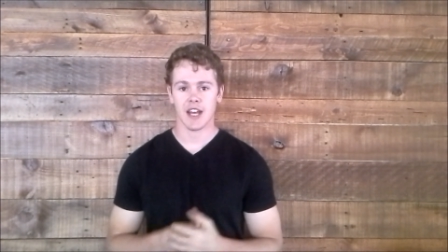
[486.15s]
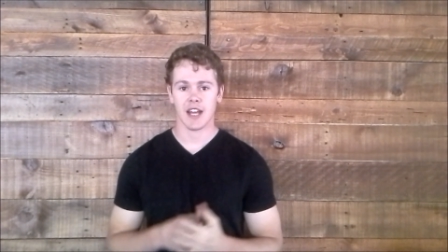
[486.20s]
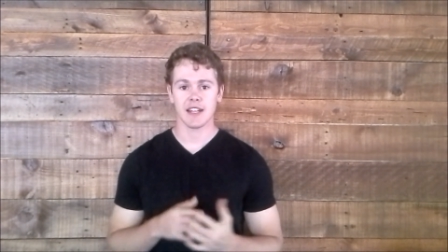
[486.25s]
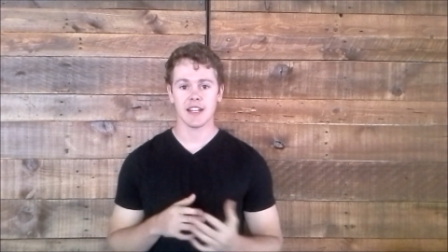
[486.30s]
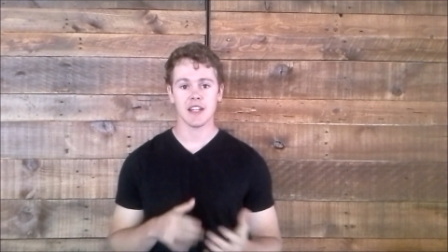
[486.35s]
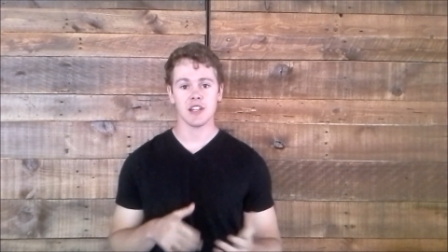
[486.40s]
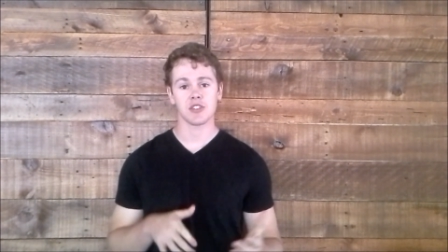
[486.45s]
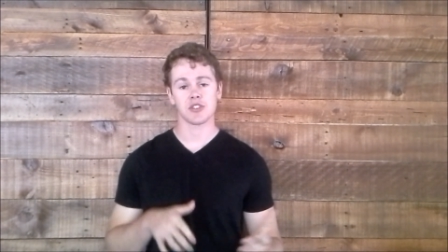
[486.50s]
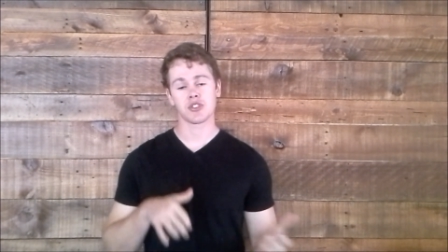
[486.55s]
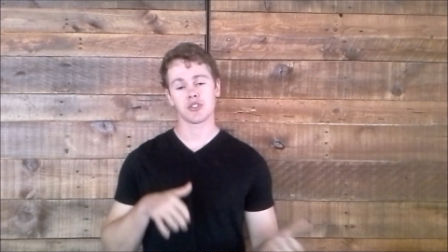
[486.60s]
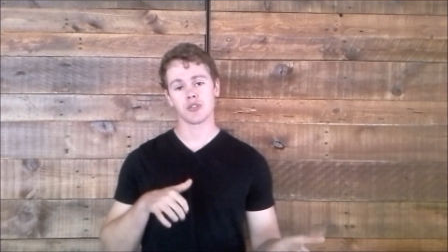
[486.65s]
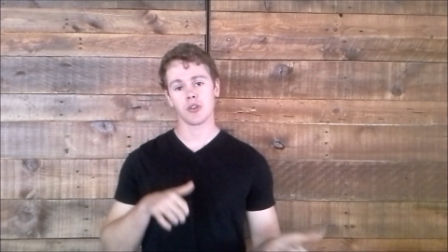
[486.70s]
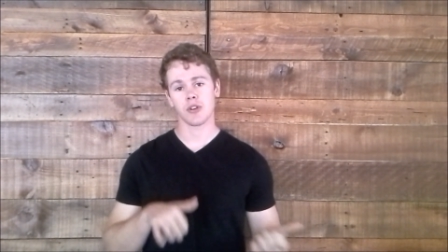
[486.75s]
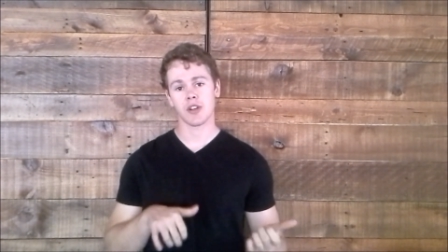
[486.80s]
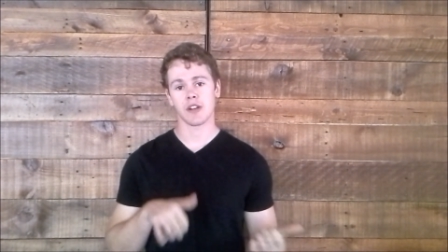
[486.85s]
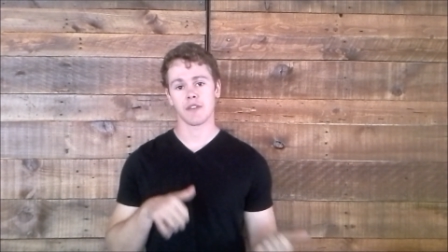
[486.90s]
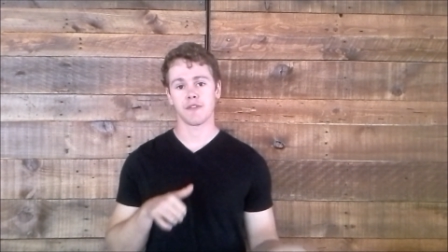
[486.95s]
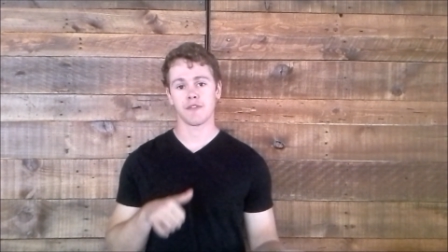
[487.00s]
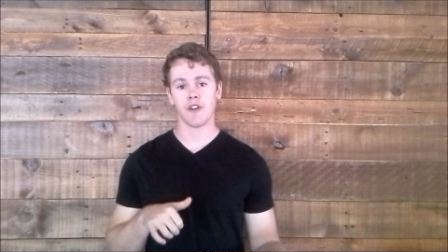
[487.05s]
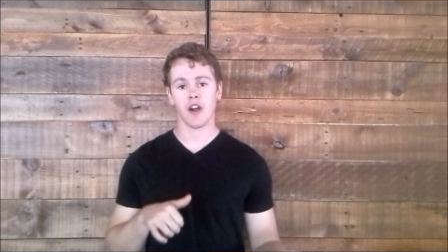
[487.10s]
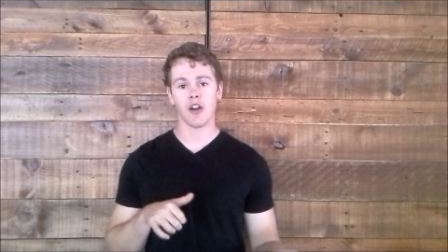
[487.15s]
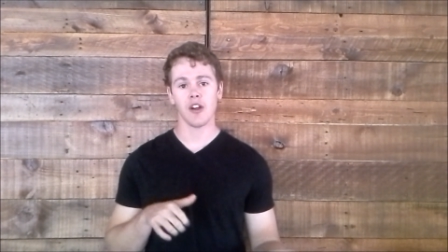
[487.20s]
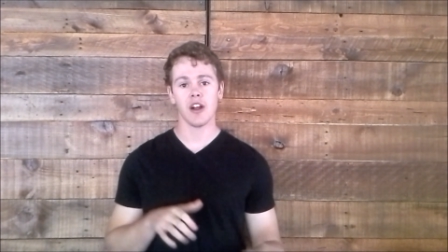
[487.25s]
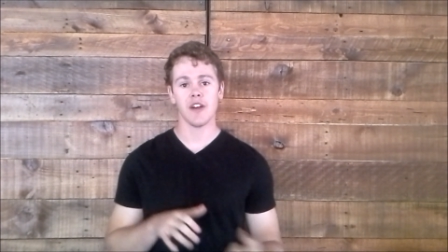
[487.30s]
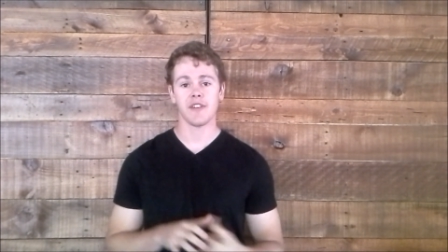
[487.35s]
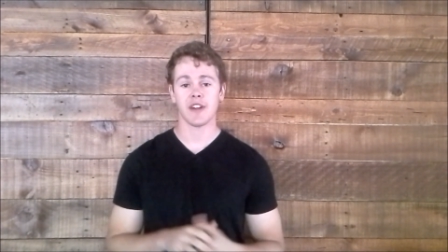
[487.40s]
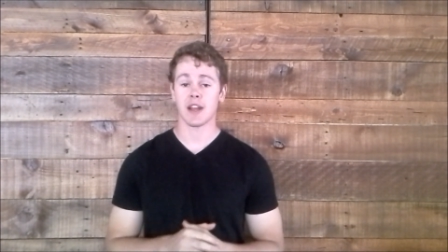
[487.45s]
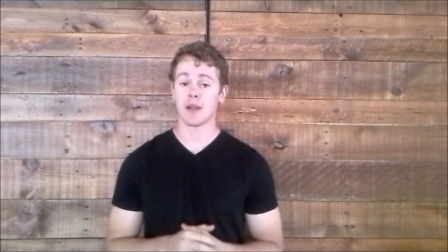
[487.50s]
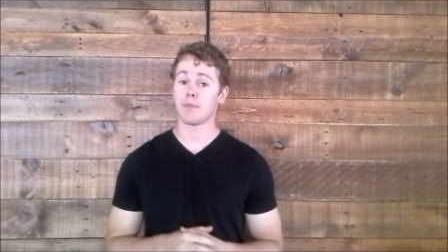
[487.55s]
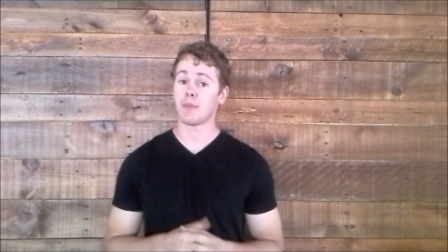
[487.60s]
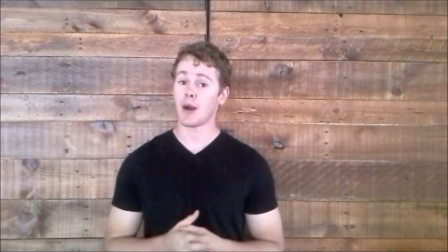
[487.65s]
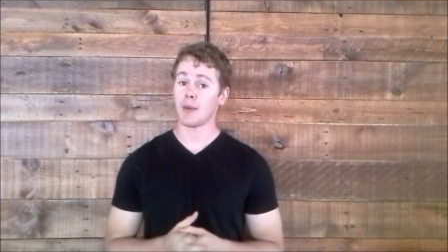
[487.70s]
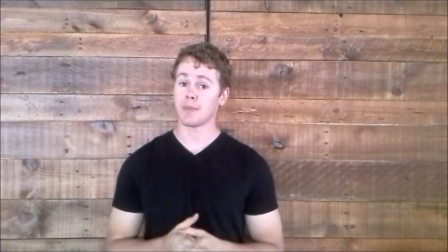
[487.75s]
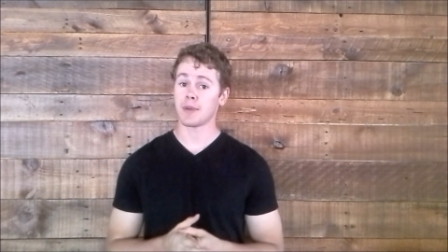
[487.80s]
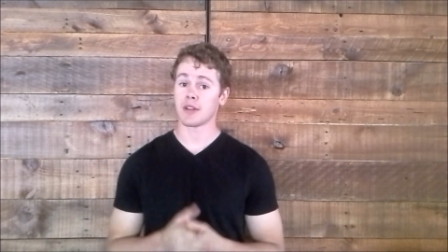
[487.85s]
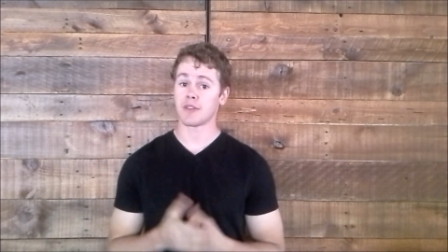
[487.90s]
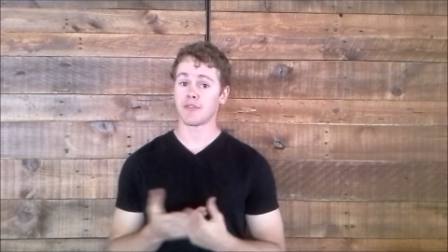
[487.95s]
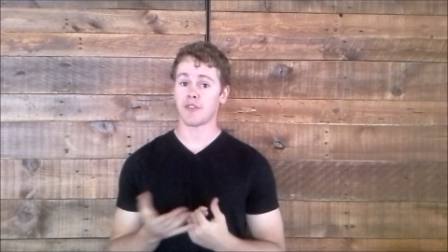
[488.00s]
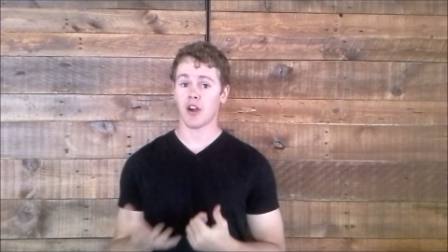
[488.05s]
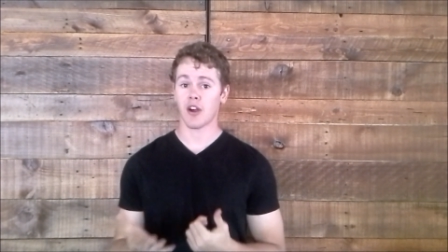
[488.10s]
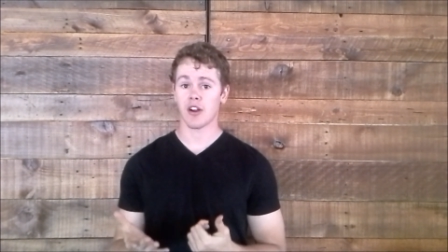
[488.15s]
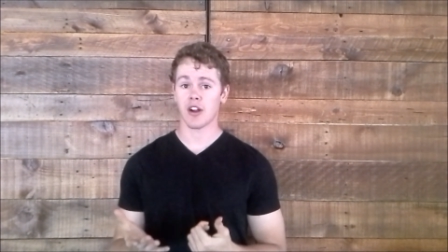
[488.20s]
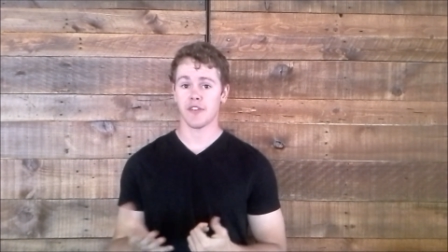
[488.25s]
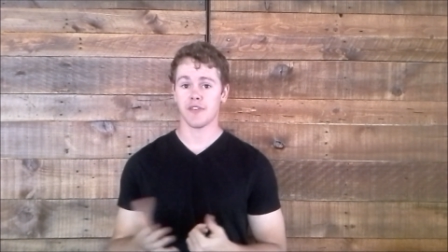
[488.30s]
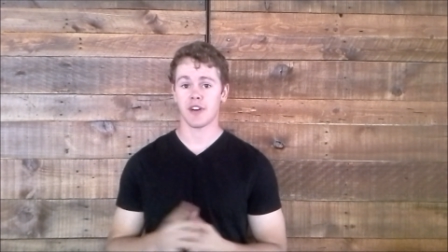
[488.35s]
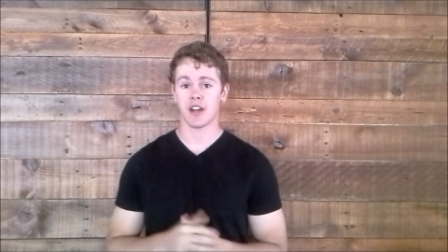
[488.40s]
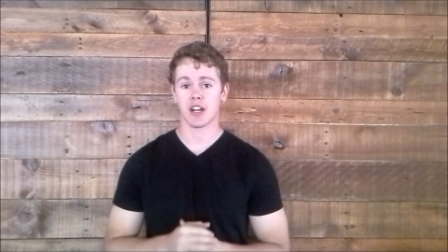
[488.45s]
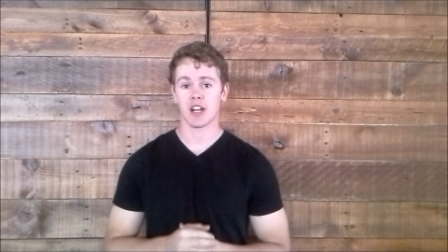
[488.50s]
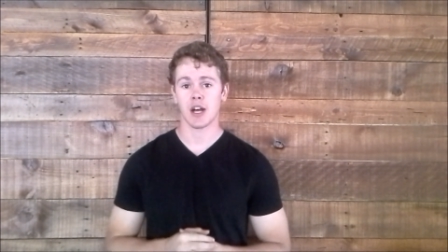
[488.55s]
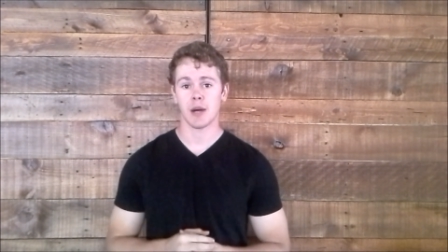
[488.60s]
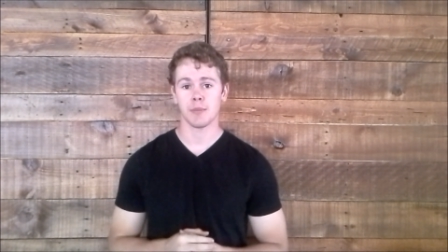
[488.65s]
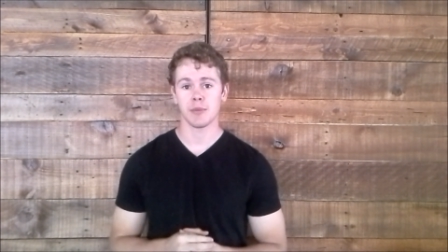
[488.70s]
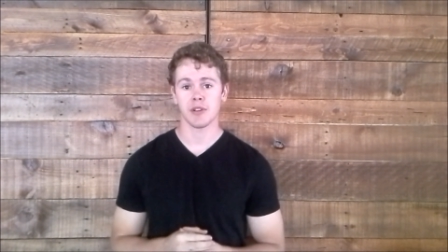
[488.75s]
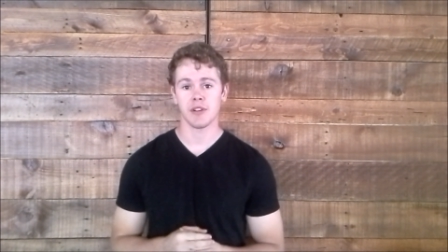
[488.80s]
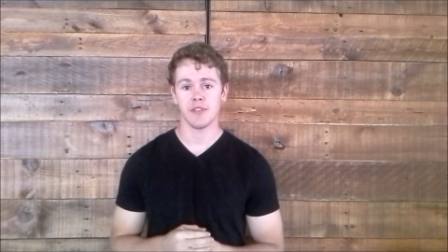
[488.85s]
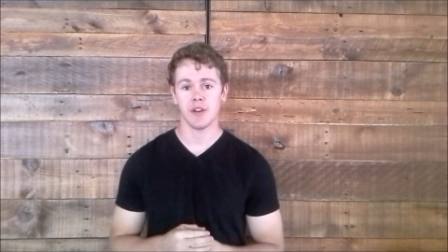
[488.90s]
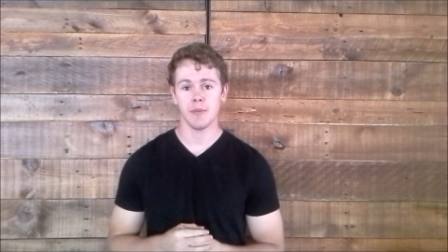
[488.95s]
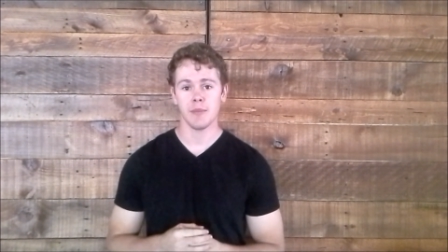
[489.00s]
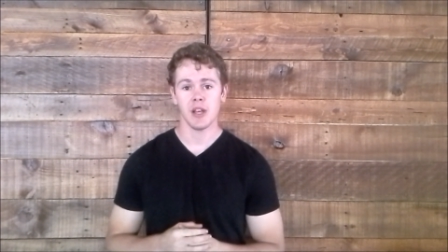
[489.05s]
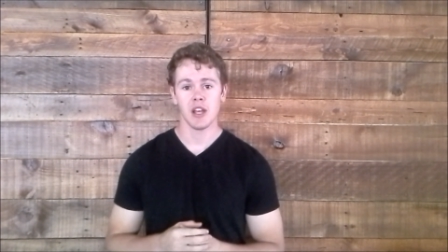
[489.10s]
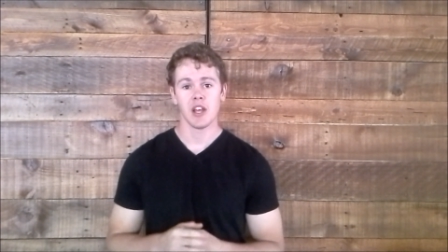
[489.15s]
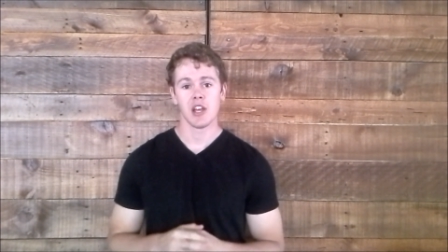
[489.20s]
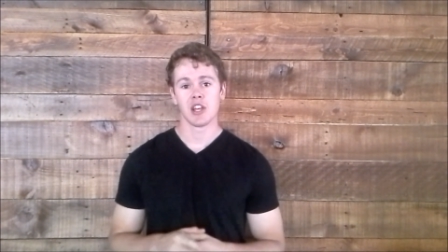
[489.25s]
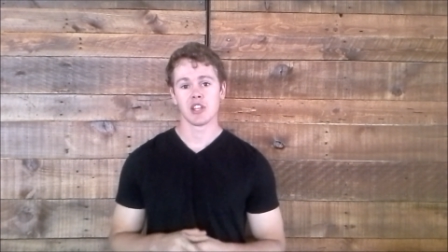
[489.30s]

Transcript: I didn't stroke it far enough, I didn't pump it far enough on a couple of them,